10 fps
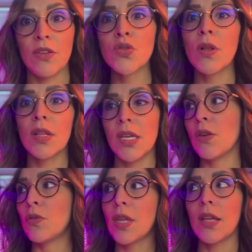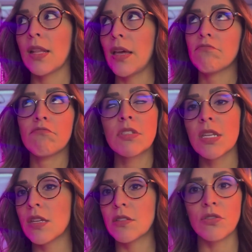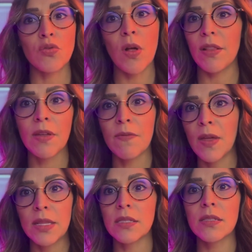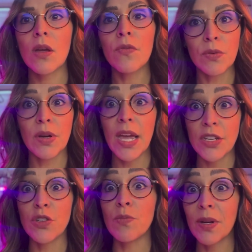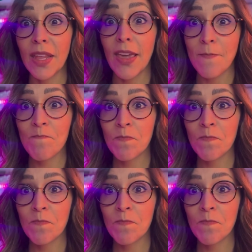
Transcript: Usually you could take like six to twelve events of irrigation per day.